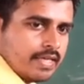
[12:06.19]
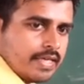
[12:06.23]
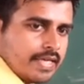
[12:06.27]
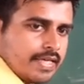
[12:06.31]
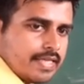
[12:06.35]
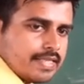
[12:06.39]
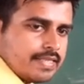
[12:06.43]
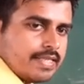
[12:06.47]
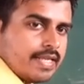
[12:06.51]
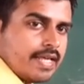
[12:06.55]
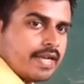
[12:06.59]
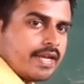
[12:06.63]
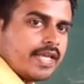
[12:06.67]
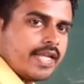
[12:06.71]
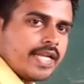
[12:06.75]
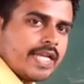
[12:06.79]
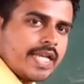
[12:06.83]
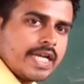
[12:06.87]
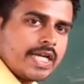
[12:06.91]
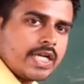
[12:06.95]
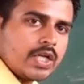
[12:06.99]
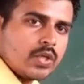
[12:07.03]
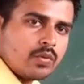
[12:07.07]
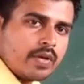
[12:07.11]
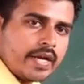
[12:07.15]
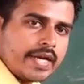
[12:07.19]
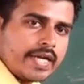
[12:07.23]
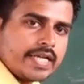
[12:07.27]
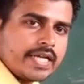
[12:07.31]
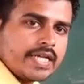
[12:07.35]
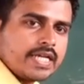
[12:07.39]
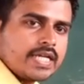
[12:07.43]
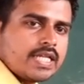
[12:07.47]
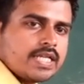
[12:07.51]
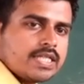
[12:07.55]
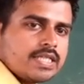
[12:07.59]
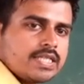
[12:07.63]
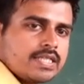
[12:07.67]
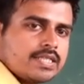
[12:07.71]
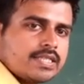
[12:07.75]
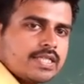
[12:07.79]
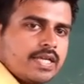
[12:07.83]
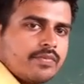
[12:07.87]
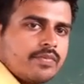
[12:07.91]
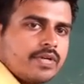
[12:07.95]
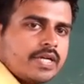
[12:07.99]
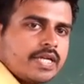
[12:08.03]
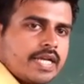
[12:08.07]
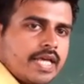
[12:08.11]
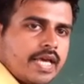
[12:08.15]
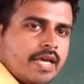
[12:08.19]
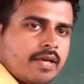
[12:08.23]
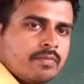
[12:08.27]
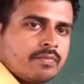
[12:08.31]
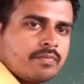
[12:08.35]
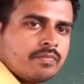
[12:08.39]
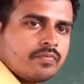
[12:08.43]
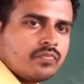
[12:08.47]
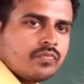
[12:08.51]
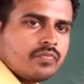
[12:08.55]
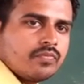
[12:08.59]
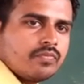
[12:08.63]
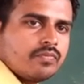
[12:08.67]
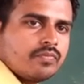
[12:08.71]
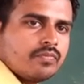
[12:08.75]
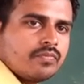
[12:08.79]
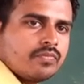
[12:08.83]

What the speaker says: is there any need to write integers every time?